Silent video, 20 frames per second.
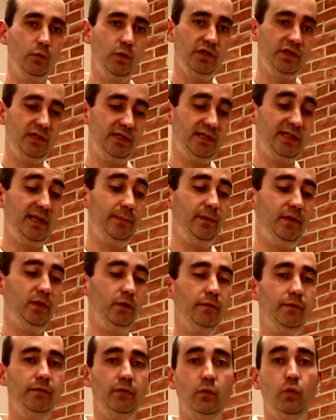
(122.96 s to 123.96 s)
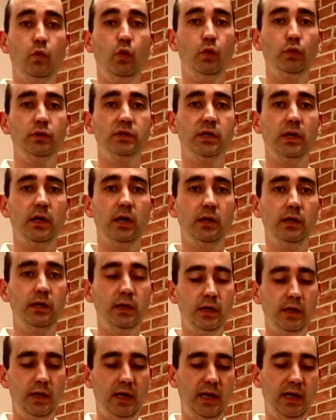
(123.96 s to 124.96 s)
which is typical for a wall tile.
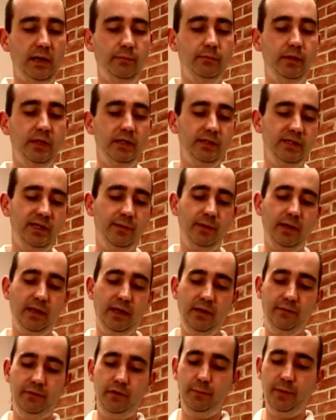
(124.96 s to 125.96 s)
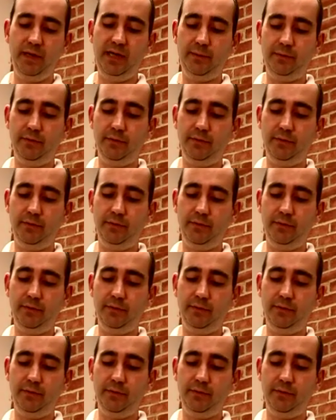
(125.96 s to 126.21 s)
Typically, if you pick